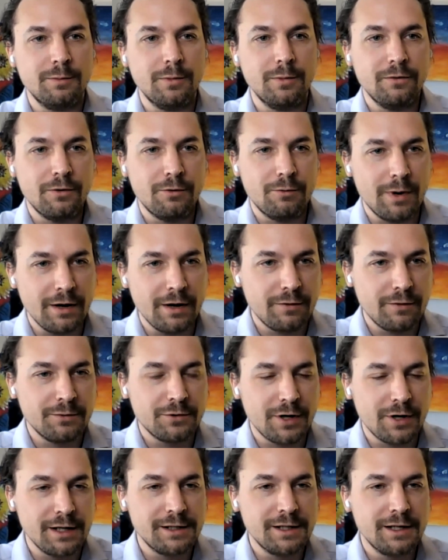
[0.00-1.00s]
to move away from
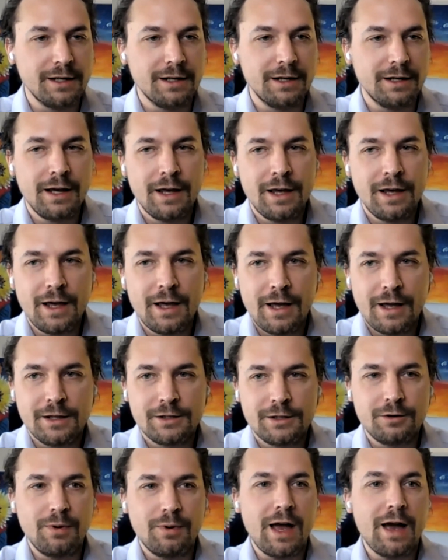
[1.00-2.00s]
transit.
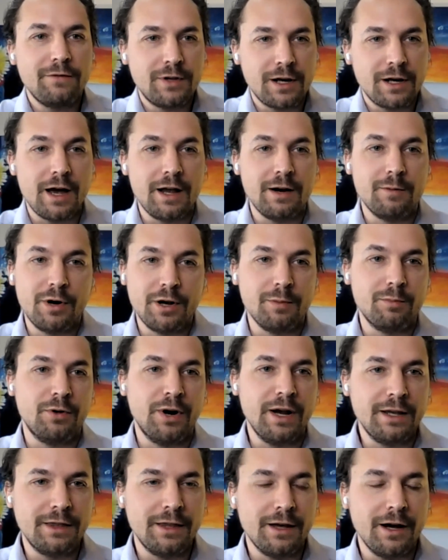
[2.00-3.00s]
So we have to kind of put a
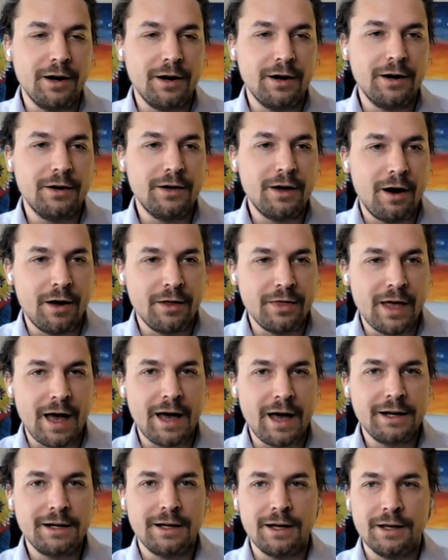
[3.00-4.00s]
break there on
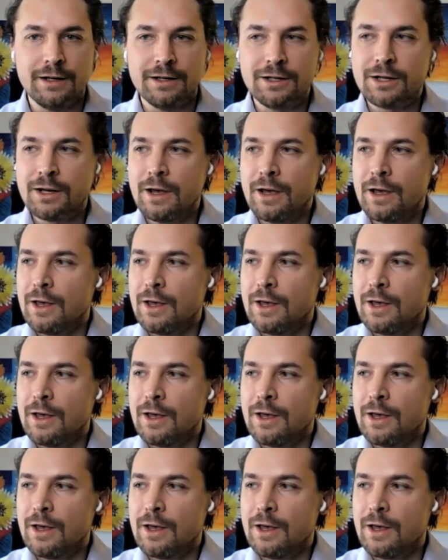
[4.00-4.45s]
that and